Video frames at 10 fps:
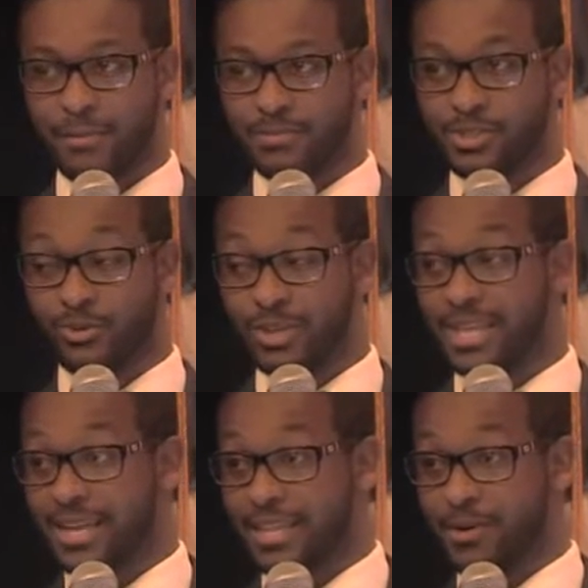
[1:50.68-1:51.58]
so
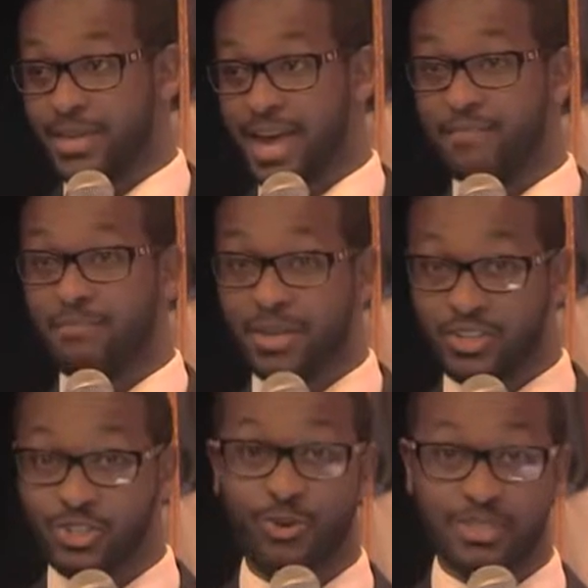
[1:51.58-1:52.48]
excited that we have
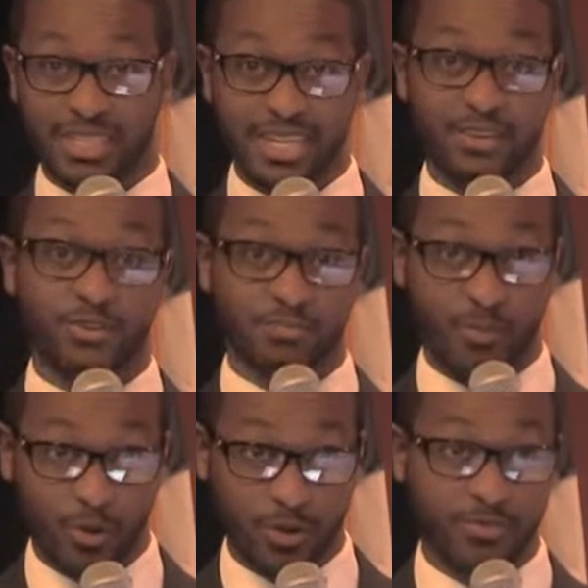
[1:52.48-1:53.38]
mentors, leaders,
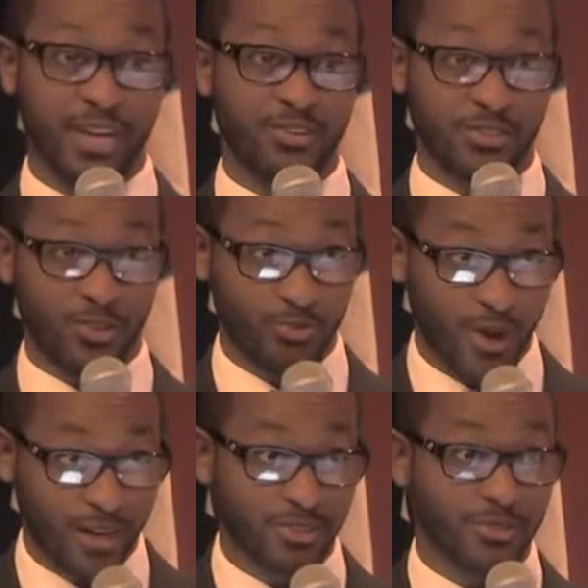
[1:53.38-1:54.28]
motivators,
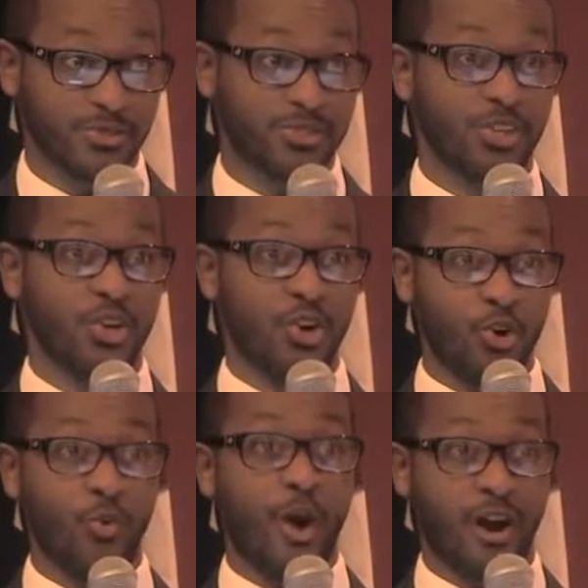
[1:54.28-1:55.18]
directors
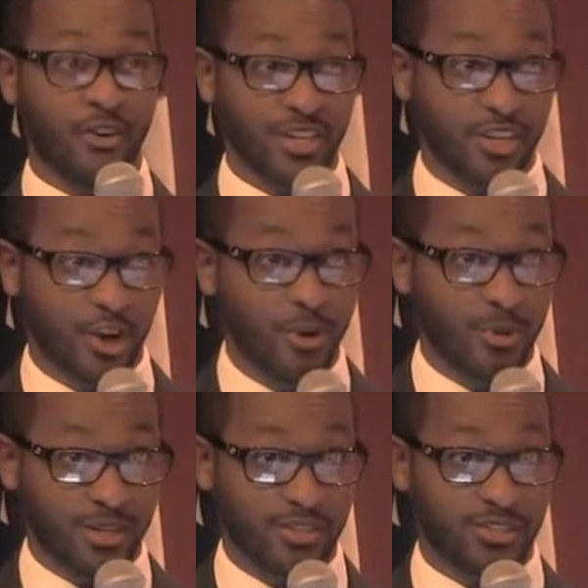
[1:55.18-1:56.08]
who are
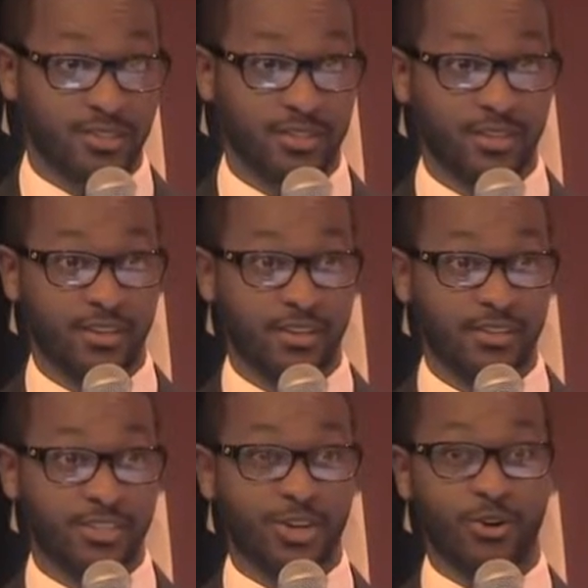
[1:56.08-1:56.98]
encouraged
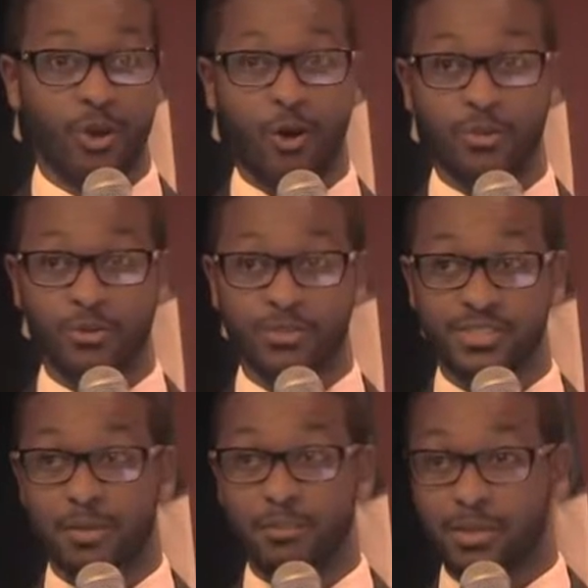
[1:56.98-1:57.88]
to turn all those
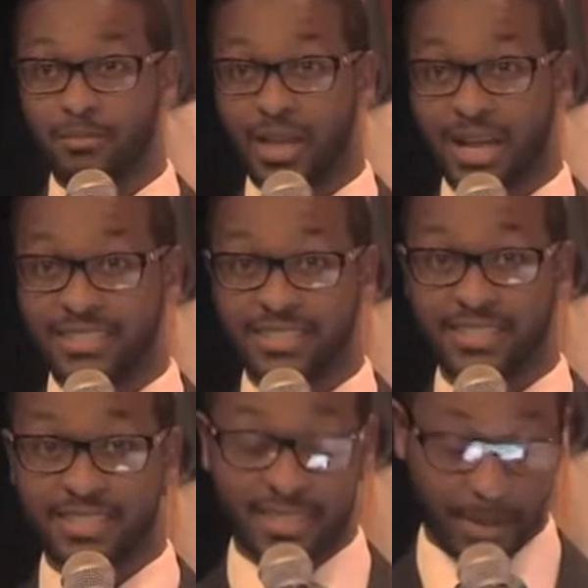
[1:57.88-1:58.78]
stumbling blocks
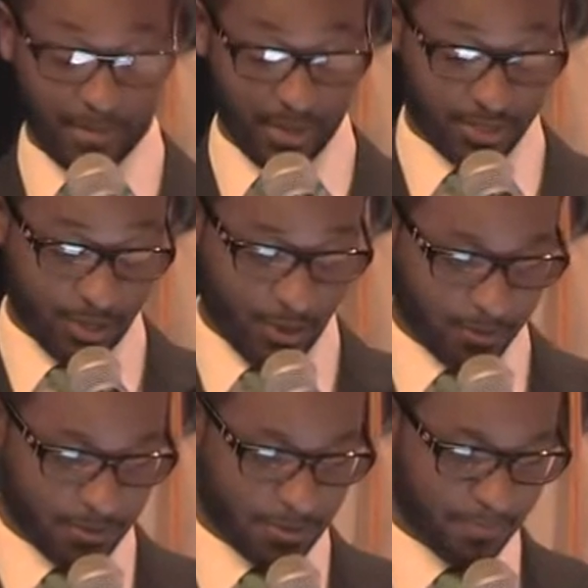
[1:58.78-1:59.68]
into stepping
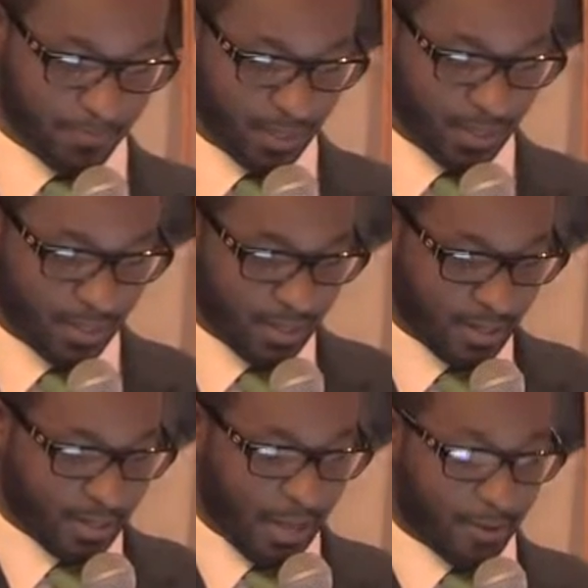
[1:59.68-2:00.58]
stones.
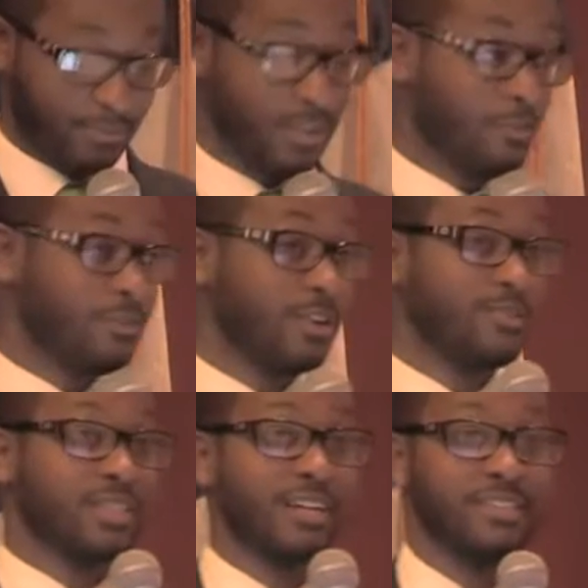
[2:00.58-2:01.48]

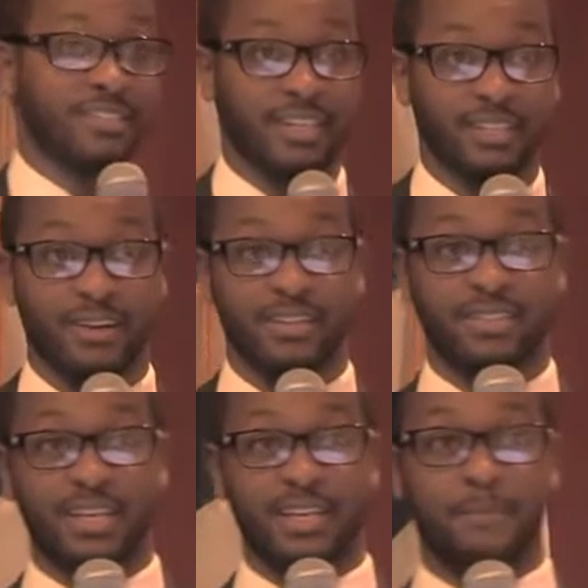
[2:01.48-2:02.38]
Frederick Douglass declared, he
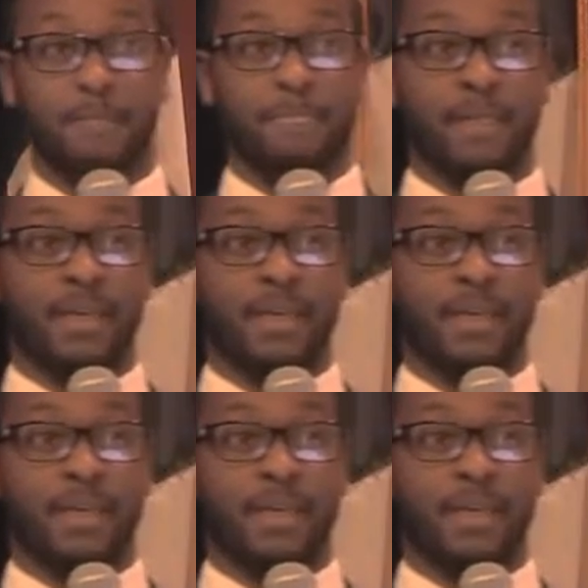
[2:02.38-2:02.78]
said,